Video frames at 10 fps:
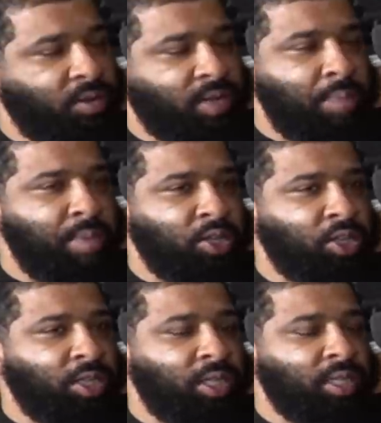
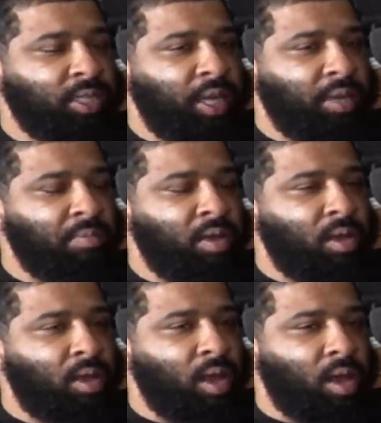dimension to the team,
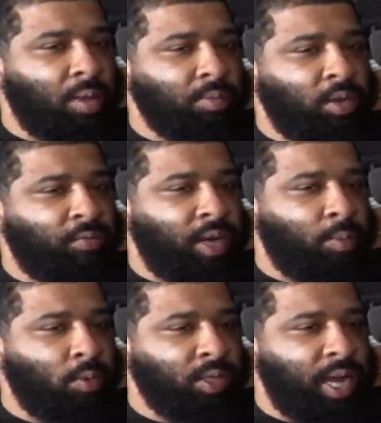something that
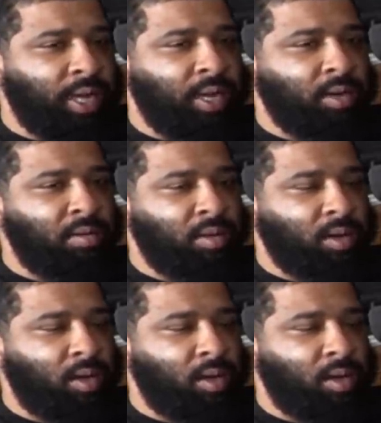we was lacking.